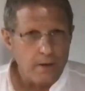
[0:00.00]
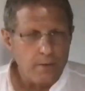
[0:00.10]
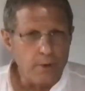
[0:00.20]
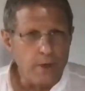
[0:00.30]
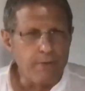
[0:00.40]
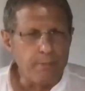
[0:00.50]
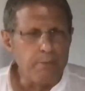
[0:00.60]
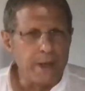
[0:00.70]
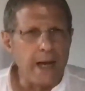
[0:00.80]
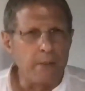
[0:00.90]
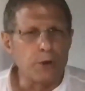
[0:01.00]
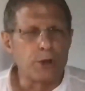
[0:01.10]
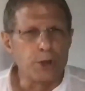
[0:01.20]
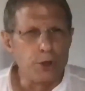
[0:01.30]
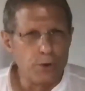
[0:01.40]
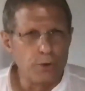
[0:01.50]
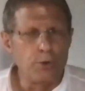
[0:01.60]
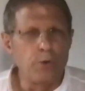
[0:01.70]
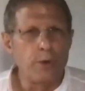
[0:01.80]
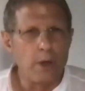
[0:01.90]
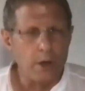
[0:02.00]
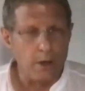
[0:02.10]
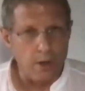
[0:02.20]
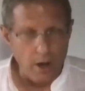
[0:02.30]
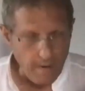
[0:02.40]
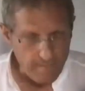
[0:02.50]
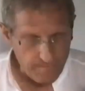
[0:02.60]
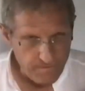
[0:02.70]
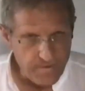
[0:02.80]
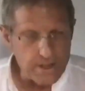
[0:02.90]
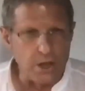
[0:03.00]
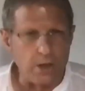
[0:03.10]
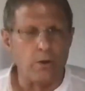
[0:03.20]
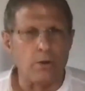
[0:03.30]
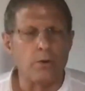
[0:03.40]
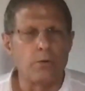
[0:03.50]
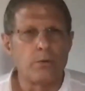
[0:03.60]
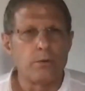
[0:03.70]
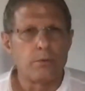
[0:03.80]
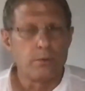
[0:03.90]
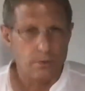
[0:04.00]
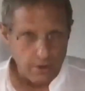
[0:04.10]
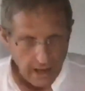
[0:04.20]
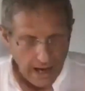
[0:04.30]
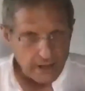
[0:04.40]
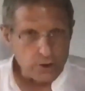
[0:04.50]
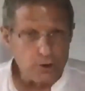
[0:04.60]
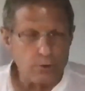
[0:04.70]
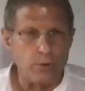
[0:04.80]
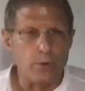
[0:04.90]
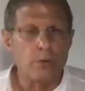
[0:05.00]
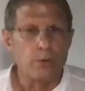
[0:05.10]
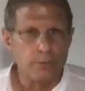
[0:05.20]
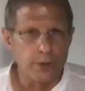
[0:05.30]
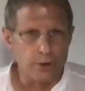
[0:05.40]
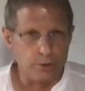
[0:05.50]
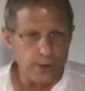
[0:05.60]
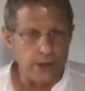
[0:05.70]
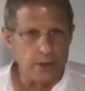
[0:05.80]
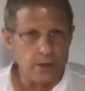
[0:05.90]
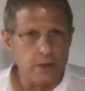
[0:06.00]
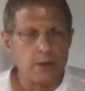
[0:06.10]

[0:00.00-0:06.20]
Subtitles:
we've been able to do a physical, actual retreat,